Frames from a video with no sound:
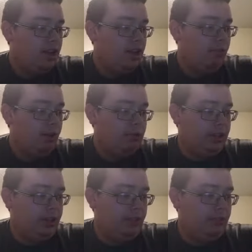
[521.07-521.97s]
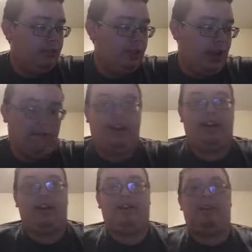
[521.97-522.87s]
Well,
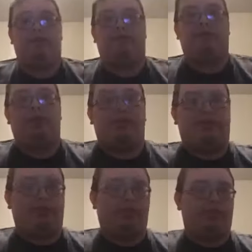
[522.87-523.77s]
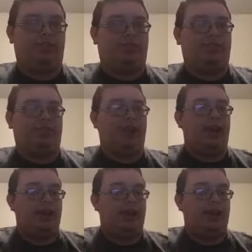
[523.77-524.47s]
and when you first see it,